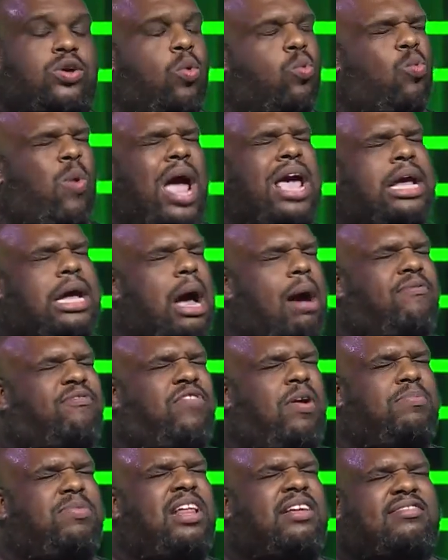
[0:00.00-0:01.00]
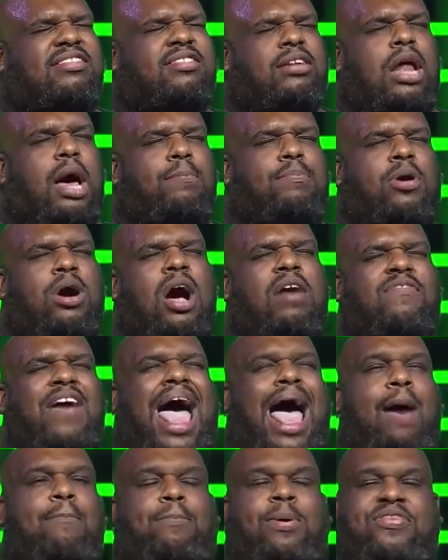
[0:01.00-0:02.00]
to wake up from the slumber of
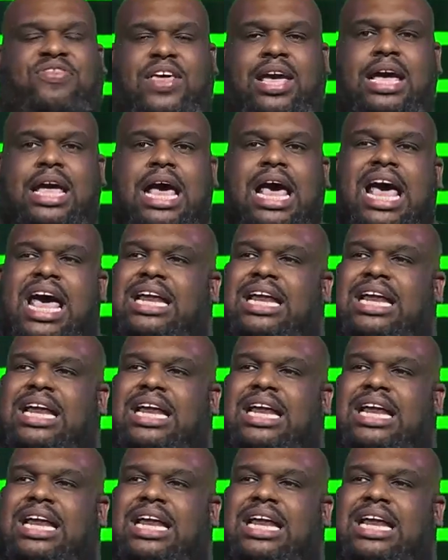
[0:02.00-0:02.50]
apathy